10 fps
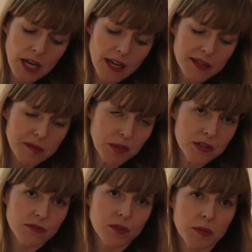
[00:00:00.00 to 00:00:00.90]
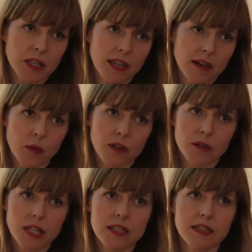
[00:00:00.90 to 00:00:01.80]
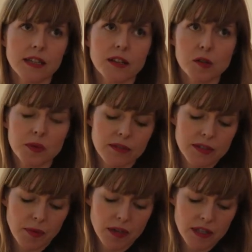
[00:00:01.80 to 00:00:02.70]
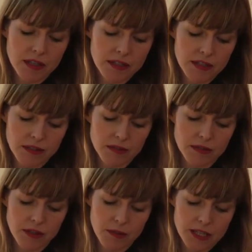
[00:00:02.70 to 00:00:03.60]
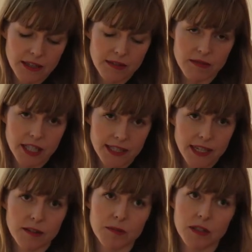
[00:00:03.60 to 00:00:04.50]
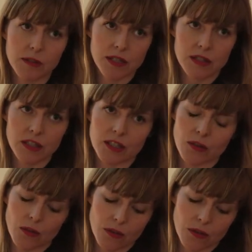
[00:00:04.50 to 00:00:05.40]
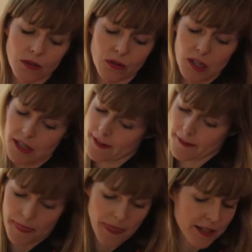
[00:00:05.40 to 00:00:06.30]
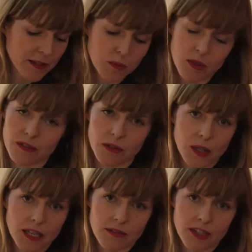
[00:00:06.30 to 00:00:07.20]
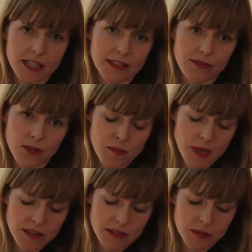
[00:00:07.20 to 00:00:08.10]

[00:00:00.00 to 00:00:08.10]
But I asked a bunch of women that one question and nobody responded, so it was either a really terrible question or that it just wasn't quite the right format.